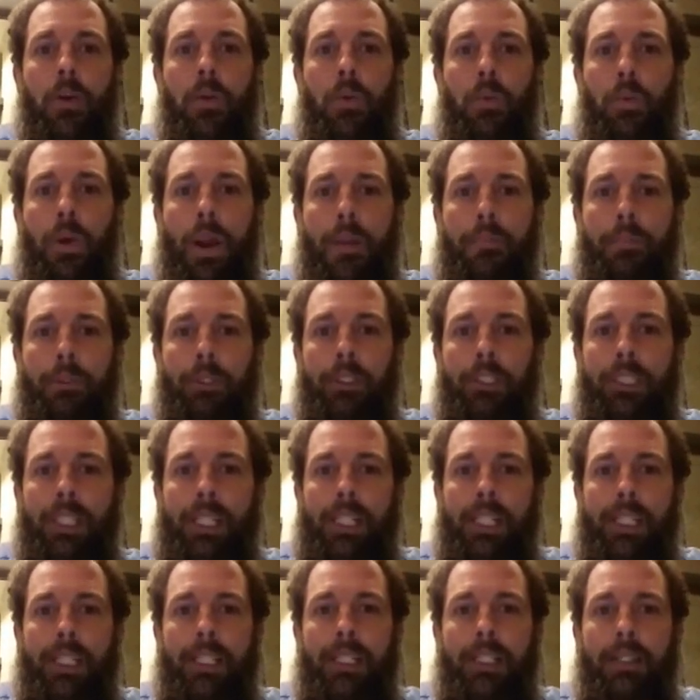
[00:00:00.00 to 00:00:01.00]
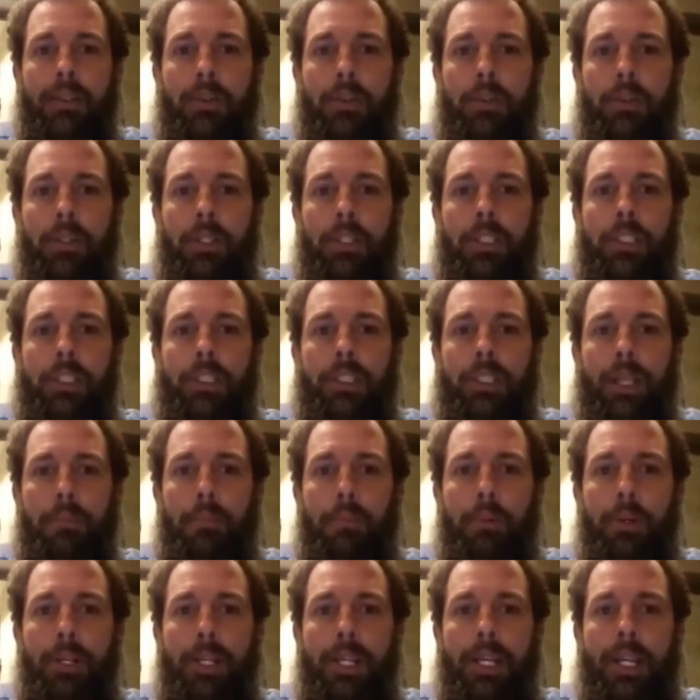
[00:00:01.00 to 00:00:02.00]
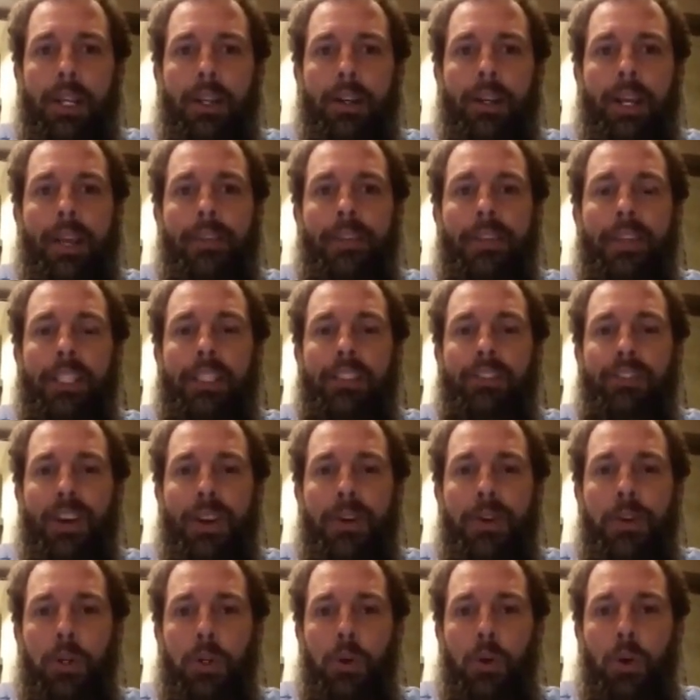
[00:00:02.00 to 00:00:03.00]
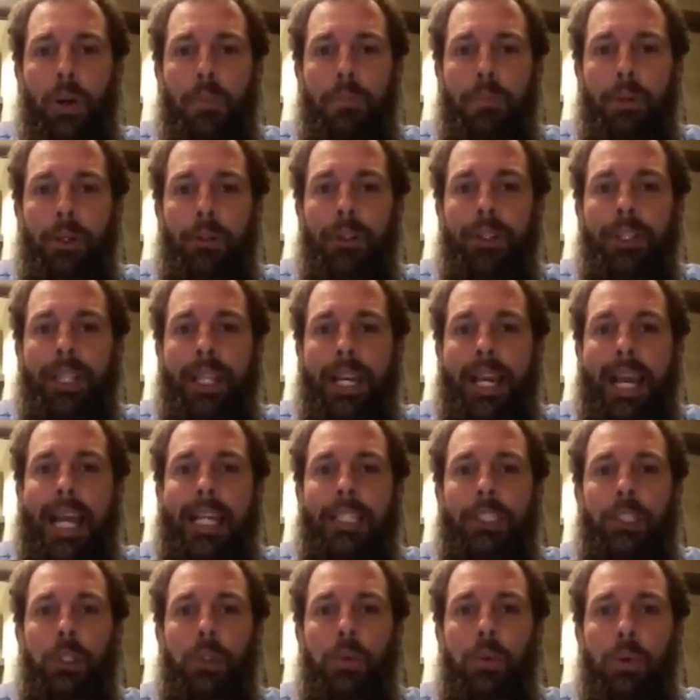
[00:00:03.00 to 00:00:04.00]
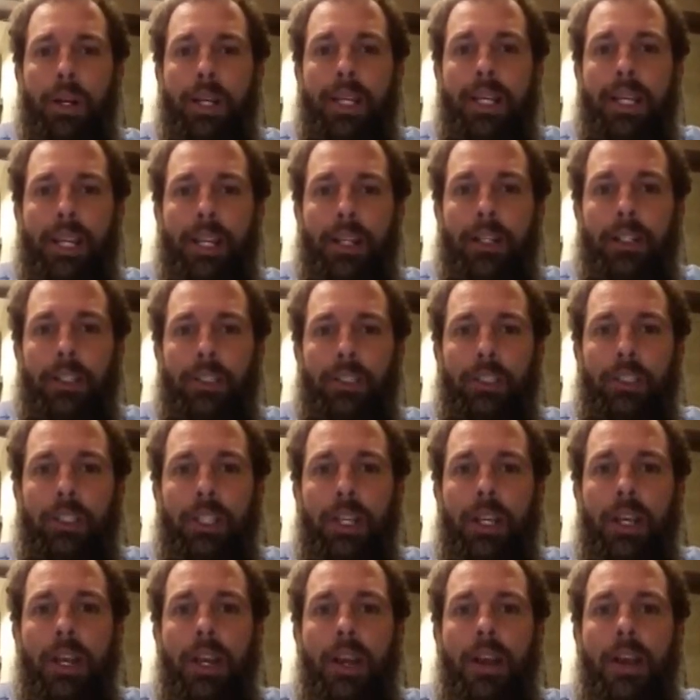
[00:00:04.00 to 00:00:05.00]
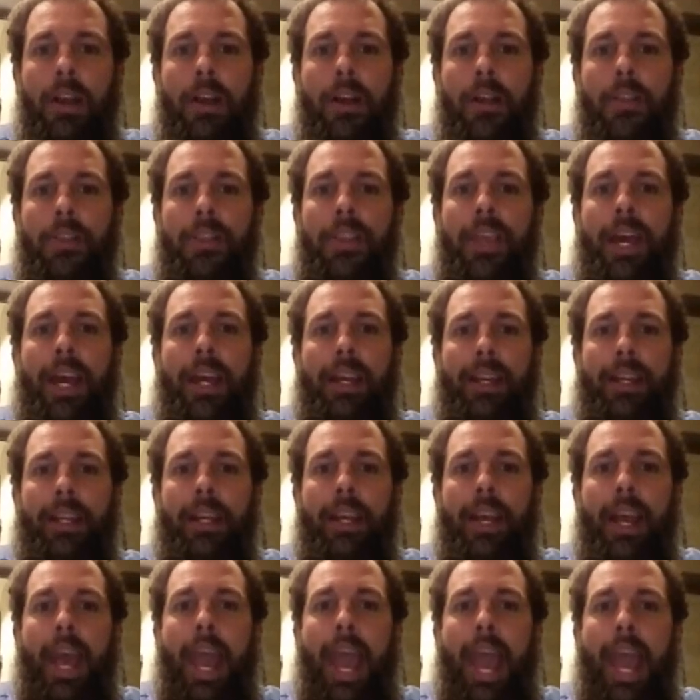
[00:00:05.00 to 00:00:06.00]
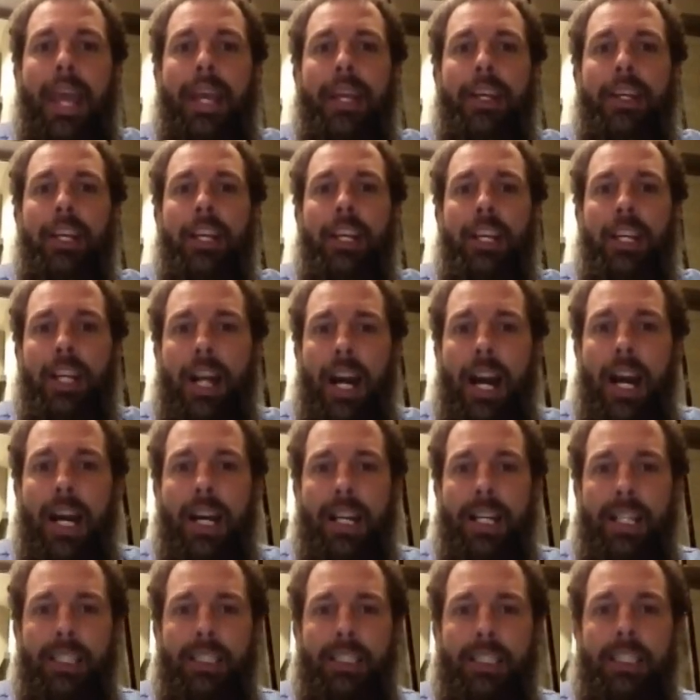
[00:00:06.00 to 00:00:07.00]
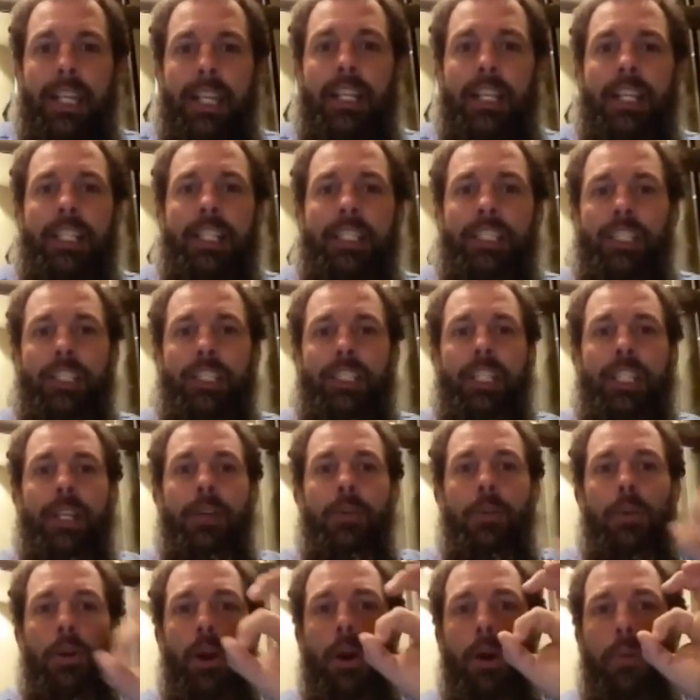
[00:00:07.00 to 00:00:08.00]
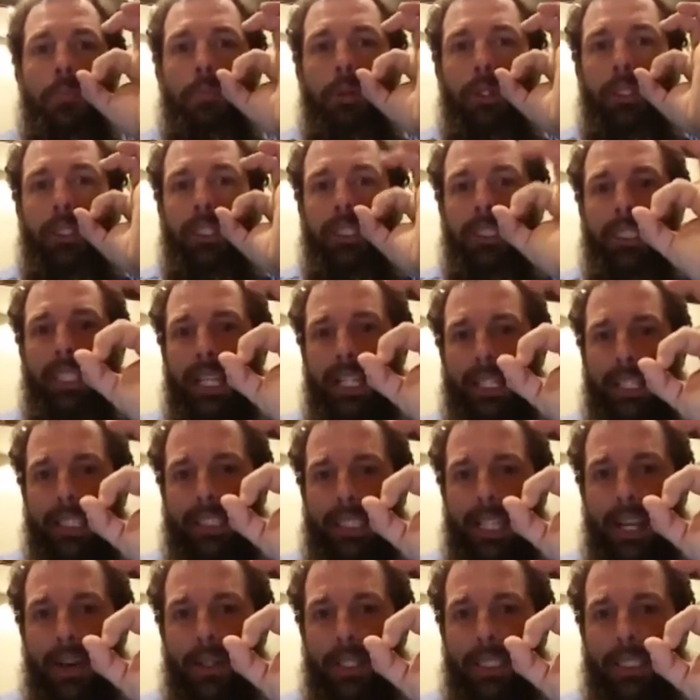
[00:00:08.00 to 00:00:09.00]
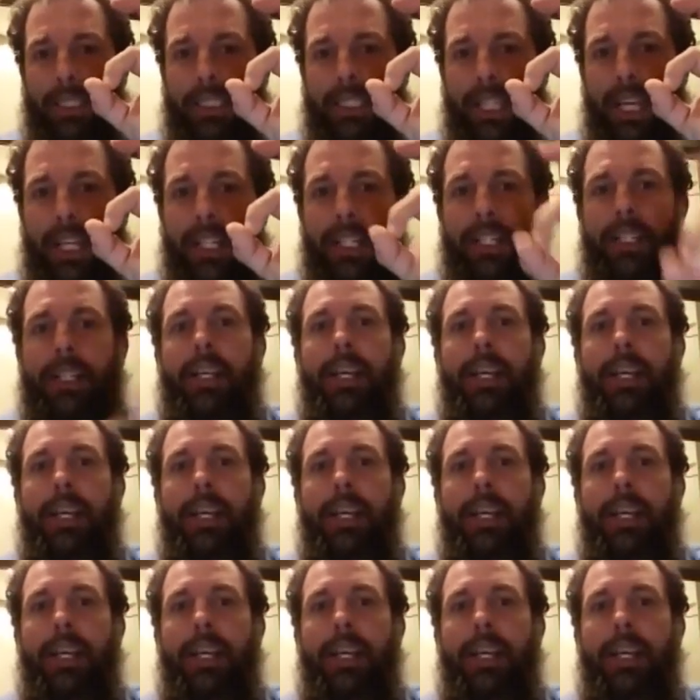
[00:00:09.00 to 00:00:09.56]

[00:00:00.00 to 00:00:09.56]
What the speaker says: represented someone here in this federal court building the last 20 years that had God. He said 0% is how he said it.